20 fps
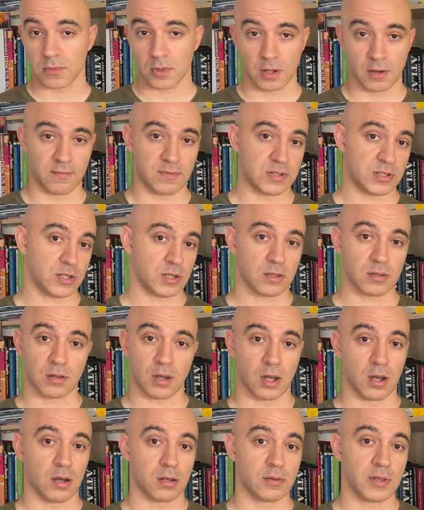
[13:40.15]
within
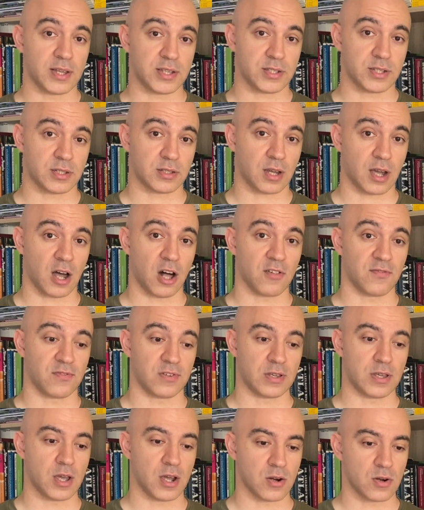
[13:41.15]
less than half
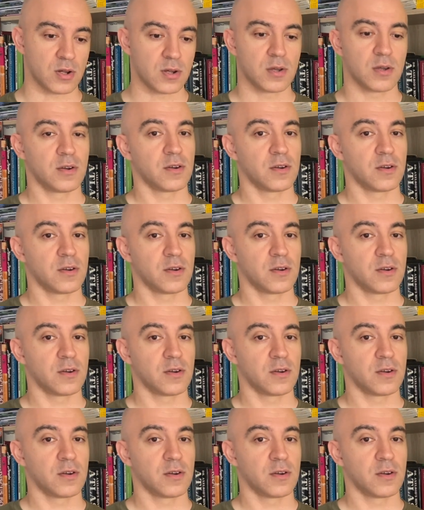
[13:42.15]
a year.